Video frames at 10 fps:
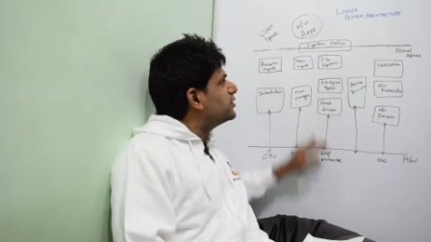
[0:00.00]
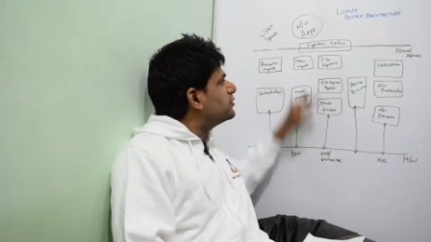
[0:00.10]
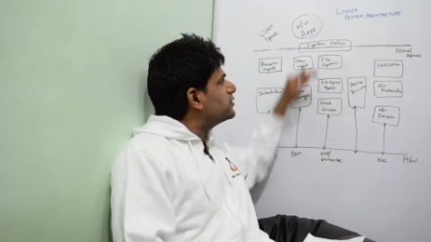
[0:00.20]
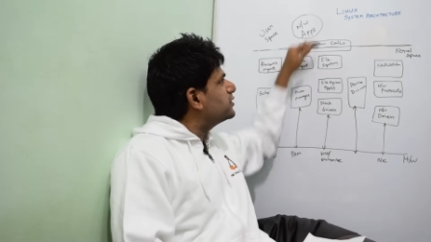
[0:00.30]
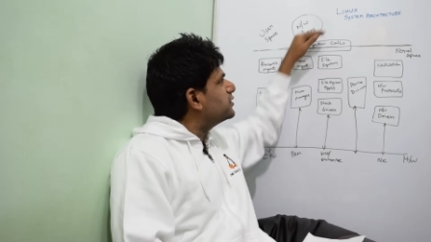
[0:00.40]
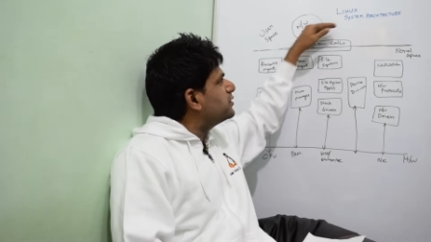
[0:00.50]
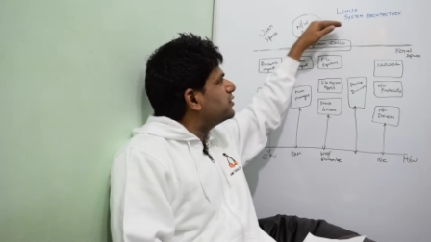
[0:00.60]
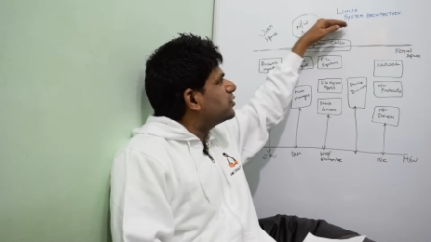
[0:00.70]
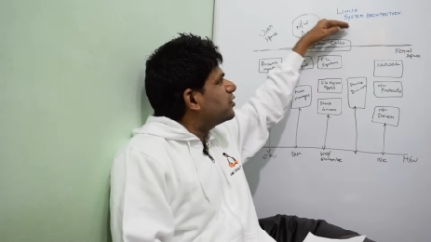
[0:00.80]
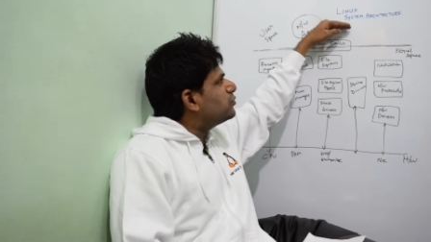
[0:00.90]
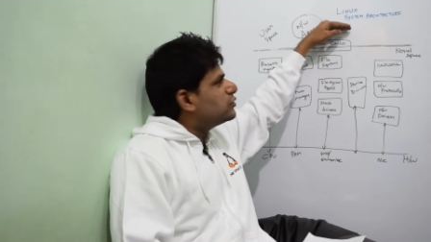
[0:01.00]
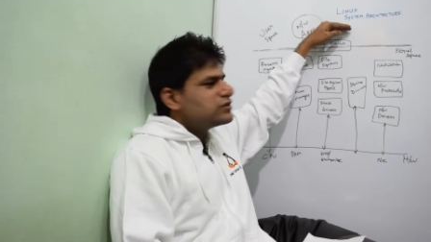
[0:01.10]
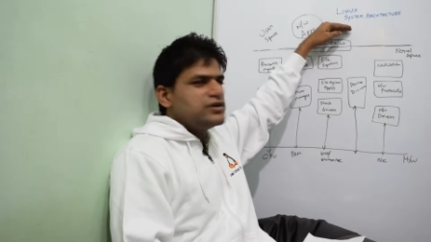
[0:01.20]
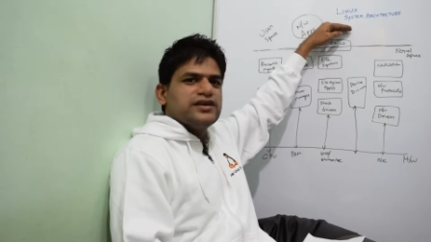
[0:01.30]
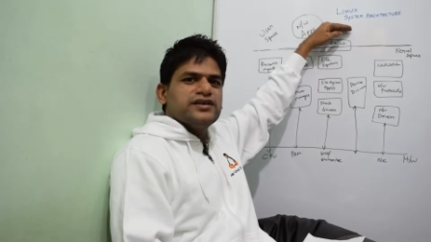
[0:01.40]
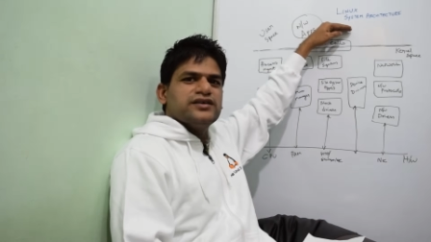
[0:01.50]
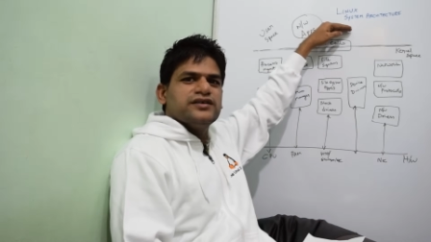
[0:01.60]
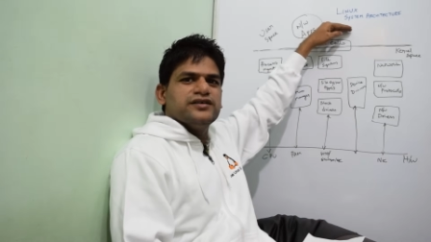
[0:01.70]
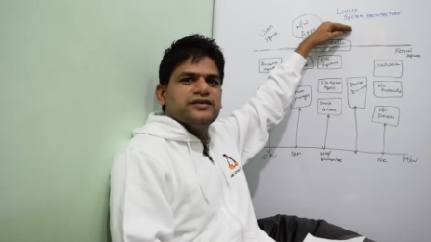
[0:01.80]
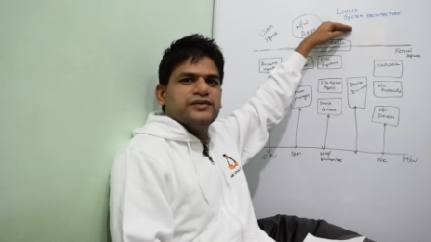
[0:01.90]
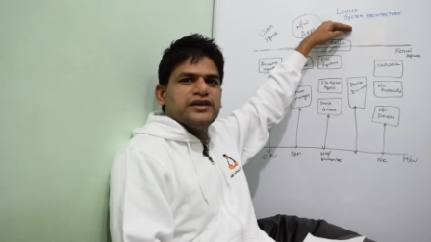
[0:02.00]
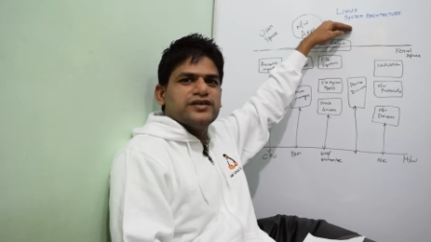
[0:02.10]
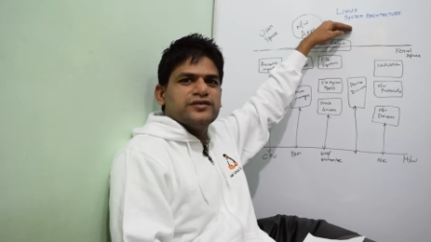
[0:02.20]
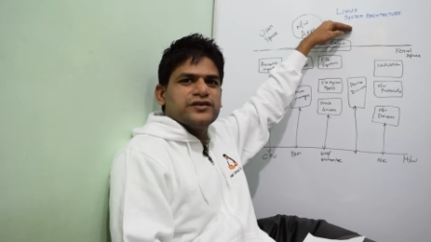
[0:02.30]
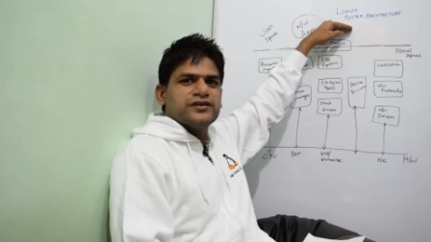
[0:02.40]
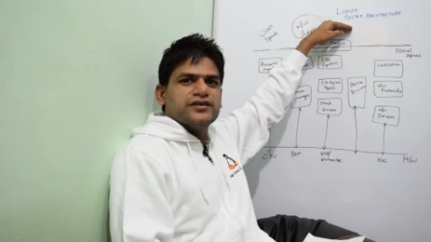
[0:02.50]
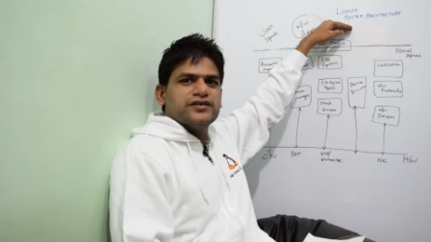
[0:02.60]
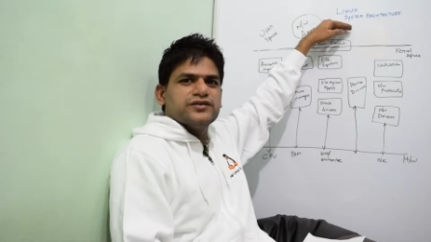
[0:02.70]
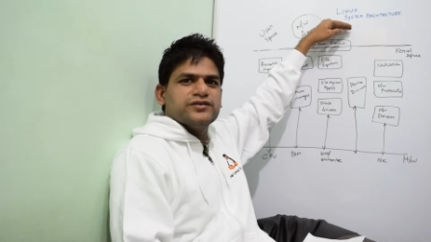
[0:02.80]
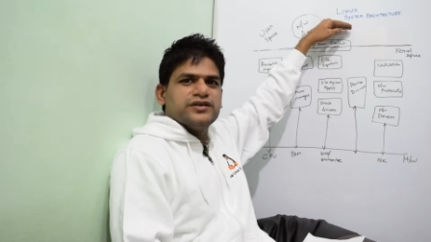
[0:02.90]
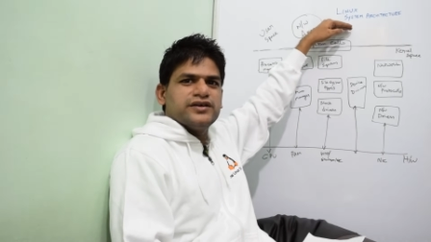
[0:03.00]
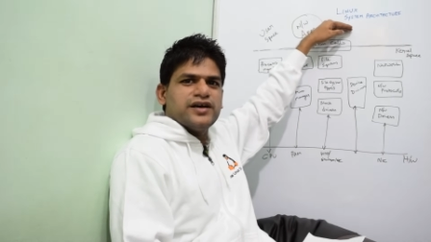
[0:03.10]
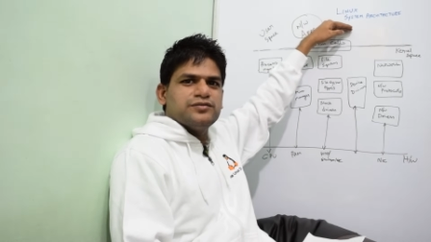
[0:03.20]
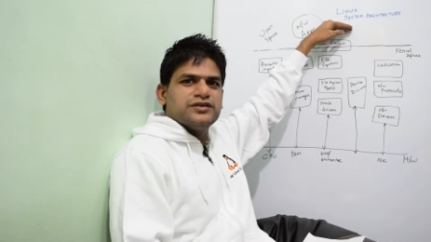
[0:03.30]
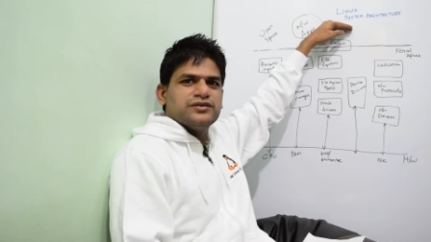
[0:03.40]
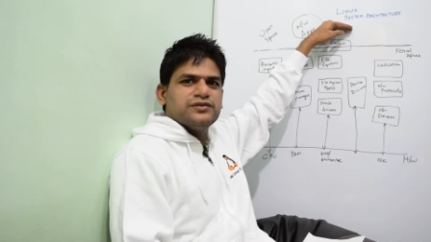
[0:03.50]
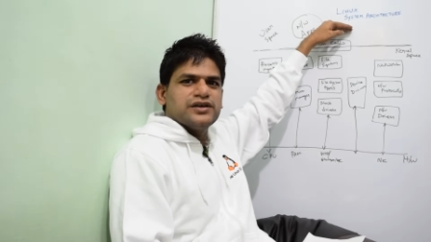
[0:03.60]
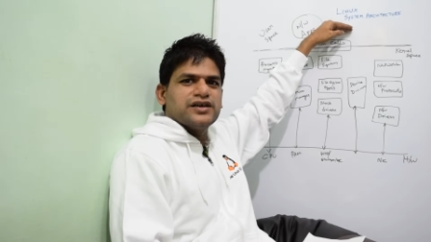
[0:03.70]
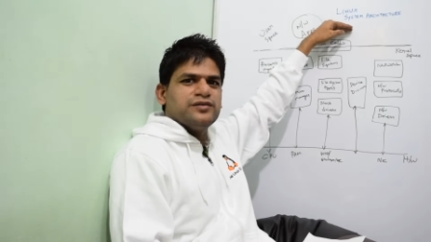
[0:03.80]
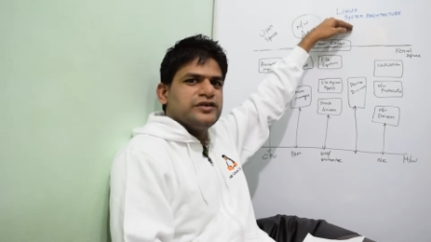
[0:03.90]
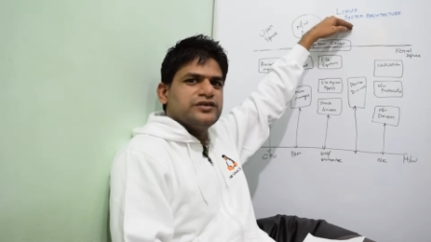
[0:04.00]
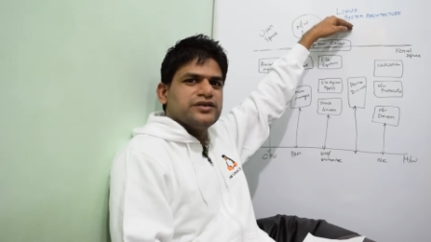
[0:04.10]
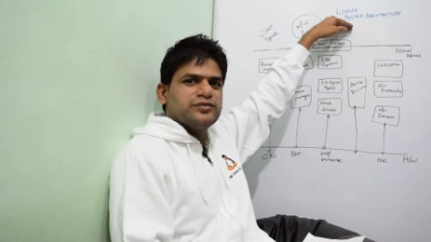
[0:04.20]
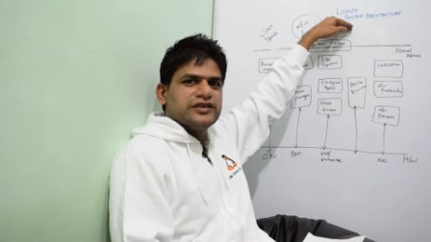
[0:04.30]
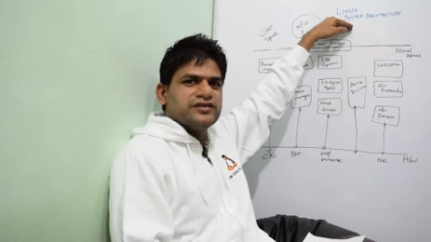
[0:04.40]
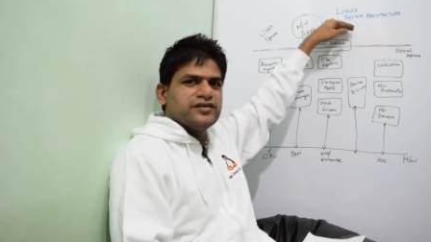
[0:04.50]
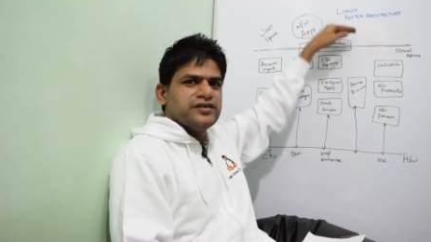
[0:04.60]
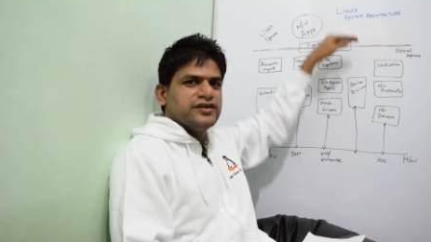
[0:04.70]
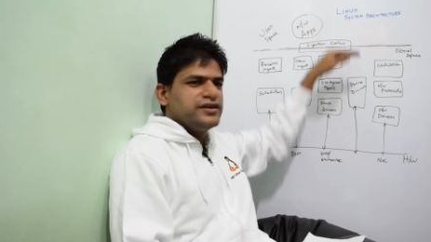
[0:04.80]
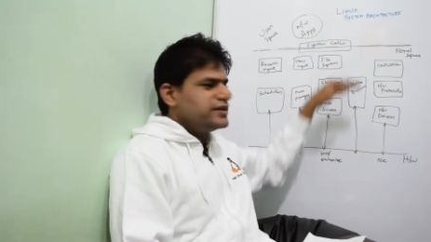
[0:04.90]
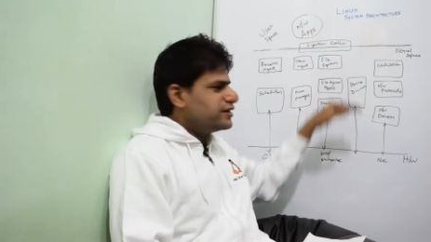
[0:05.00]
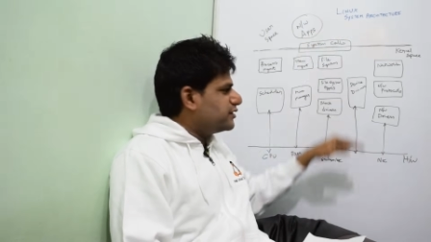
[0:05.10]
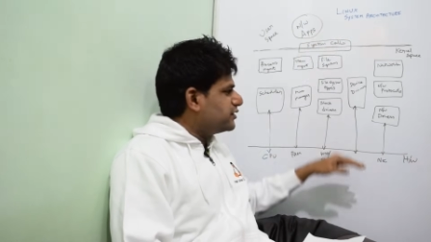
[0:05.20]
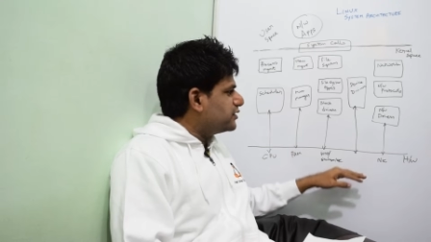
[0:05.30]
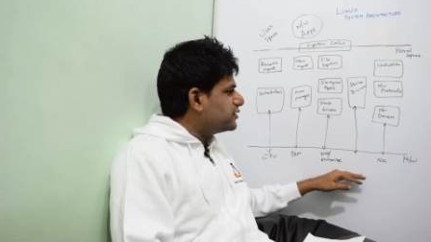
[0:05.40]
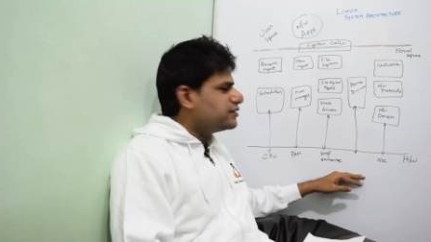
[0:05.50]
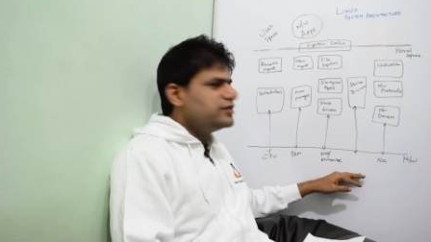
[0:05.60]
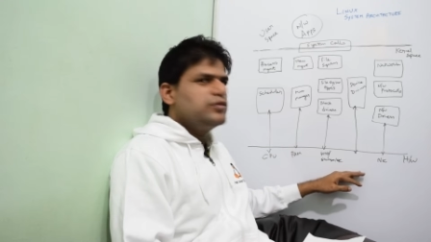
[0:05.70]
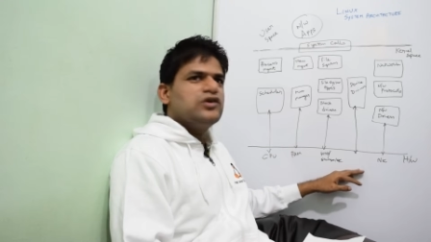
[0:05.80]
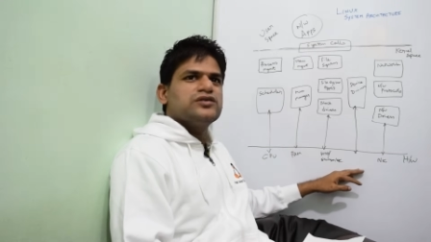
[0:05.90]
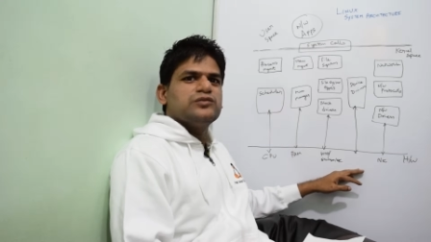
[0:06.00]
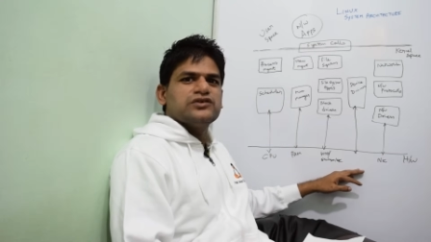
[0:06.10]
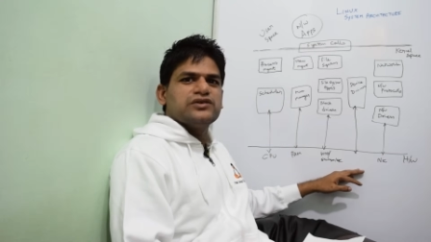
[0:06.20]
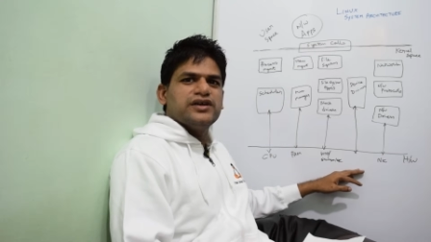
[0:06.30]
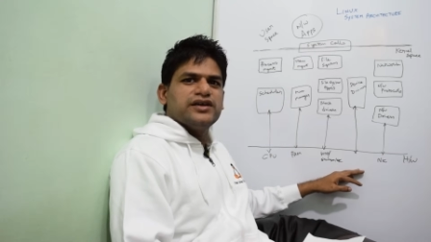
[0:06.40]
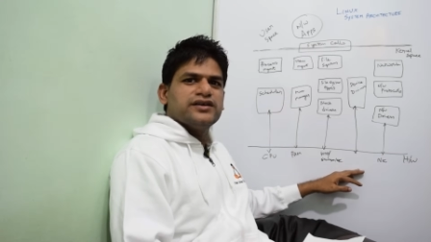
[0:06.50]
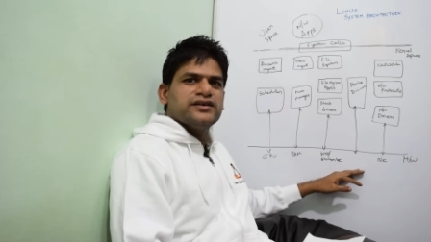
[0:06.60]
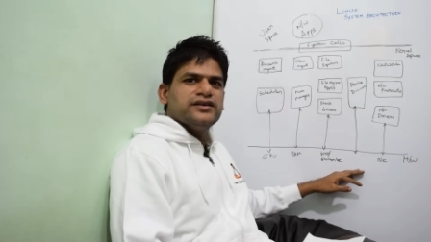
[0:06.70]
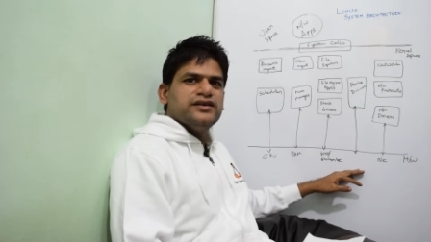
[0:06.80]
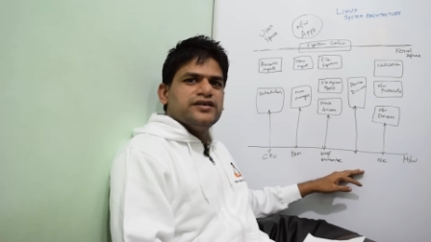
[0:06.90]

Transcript: So this is the topmost layer where your user apps will come into the picture, and this is the bottommost layer